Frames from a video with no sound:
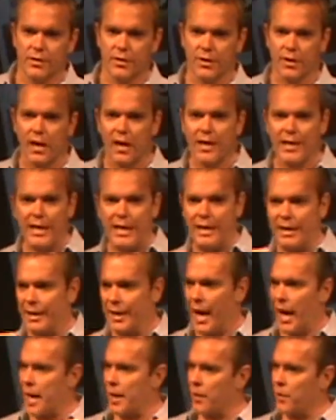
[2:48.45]
They're kind of
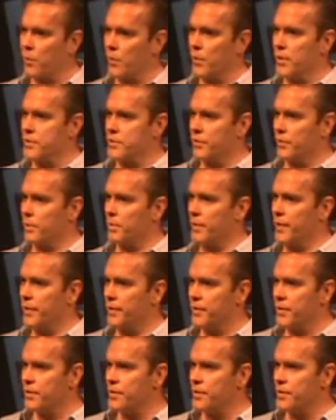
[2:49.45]
in categories a little bit.